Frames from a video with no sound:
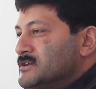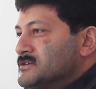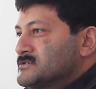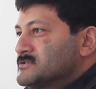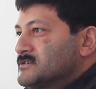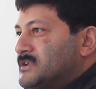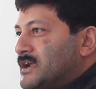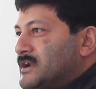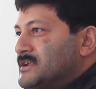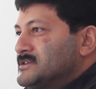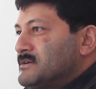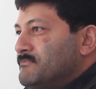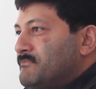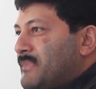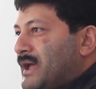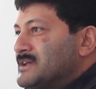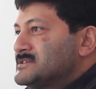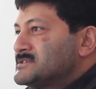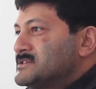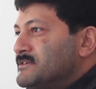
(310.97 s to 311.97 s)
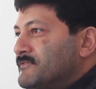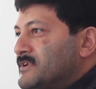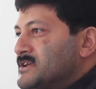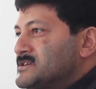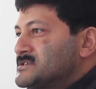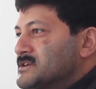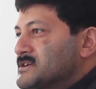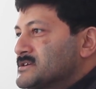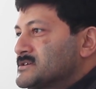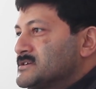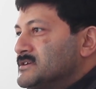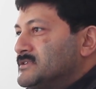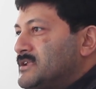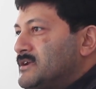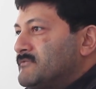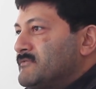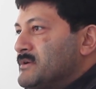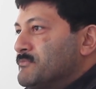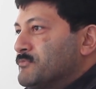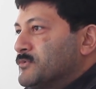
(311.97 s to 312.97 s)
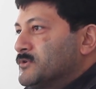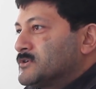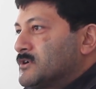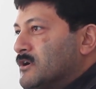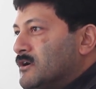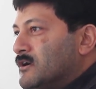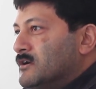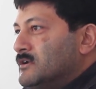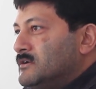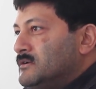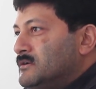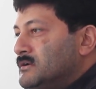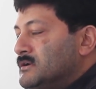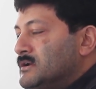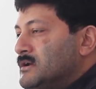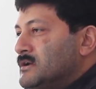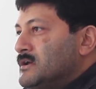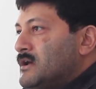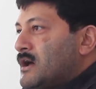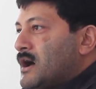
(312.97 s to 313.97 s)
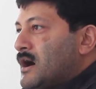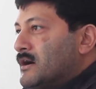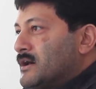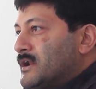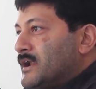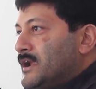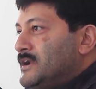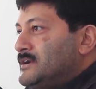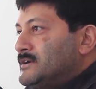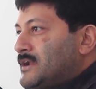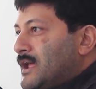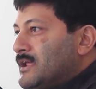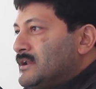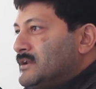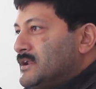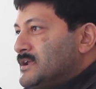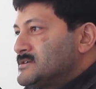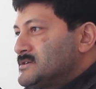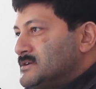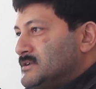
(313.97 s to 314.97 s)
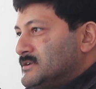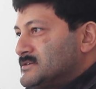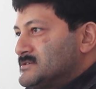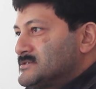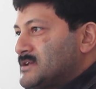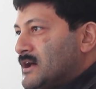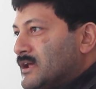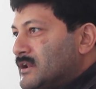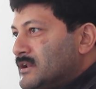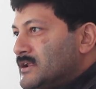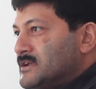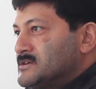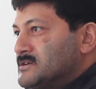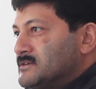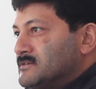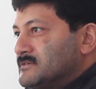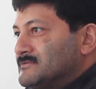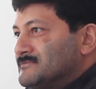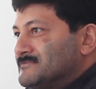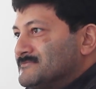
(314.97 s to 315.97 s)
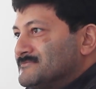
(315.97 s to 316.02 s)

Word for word: So that is a massive restriction that we put on our entire nation. This is our nation,